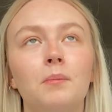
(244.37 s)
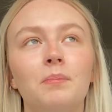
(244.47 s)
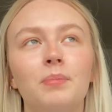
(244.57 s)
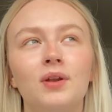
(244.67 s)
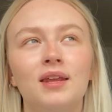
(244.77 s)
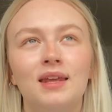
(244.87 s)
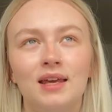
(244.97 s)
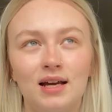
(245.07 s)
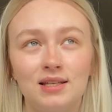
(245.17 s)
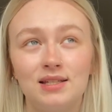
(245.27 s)
But
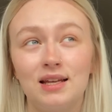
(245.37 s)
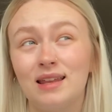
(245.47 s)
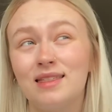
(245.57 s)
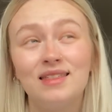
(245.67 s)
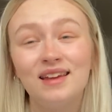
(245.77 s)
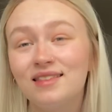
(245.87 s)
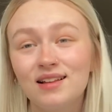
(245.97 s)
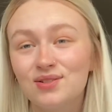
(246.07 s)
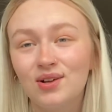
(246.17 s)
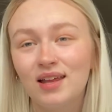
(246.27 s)
yes, I think
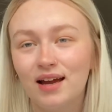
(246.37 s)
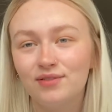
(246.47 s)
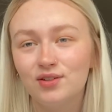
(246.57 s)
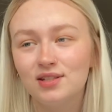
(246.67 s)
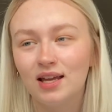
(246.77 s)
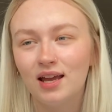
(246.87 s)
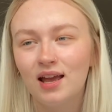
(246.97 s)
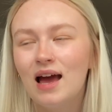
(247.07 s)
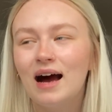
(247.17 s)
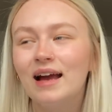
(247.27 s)
that's all I have to say.
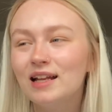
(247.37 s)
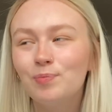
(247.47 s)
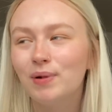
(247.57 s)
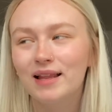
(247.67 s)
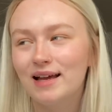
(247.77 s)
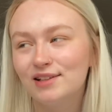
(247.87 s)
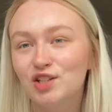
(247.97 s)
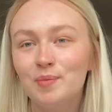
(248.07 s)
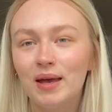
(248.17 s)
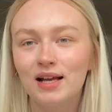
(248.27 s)
I had planned
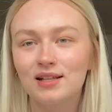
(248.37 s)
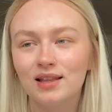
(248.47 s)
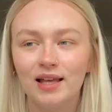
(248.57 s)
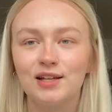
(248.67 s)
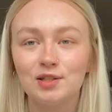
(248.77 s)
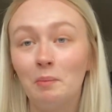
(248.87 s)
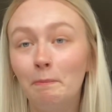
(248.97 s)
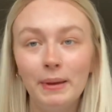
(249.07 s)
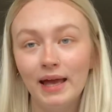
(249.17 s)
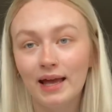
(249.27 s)
to make like some
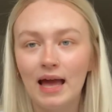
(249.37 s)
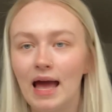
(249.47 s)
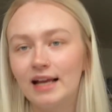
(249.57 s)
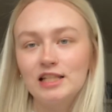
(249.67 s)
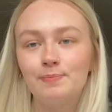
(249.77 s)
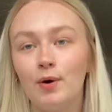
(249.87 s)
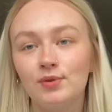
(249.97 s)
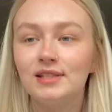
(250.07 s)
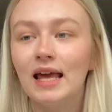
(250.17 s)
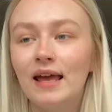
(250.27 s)
big
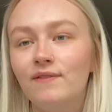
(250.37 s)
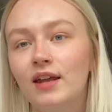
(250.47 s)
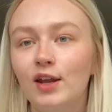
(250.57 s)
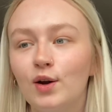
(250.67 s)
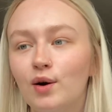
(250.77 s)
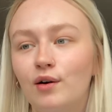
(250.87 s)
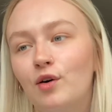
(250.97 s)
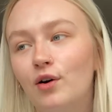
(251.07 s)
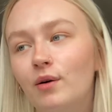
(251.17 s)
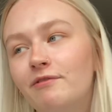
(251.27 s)
expose
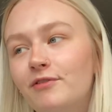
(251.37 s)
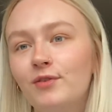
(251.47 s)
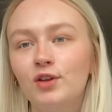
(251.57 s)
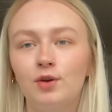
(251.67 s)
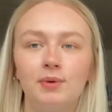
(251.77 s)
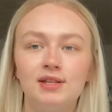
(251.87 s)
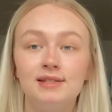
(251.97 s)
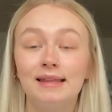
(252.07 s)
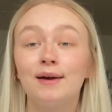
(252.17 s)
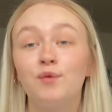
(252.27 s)
video of
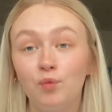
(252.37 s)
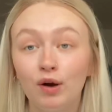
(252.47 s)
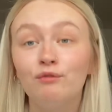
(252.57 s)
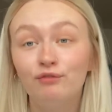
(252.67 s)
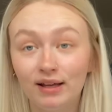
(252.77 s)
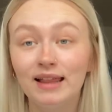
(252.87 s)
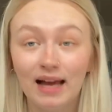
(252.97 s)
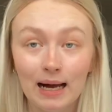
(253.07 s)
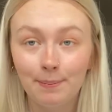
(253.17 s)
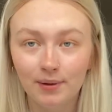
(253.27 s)
UWC, like what really
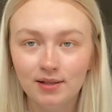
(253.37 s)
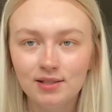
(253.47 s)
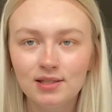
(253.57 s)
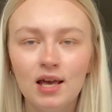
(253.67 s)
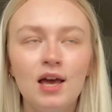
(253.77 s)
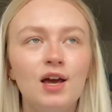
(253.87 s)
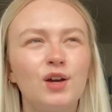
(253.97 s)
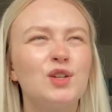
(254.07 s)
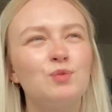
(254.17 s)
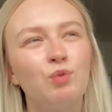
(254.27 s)
happens.
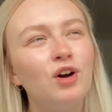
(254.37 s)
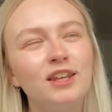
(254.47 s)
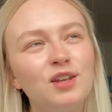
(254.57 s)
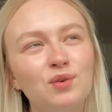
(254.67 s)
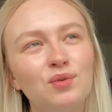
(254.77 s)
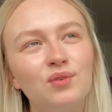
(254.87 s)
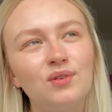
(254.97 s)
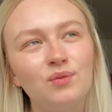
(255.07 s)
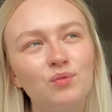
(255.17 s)
Because what you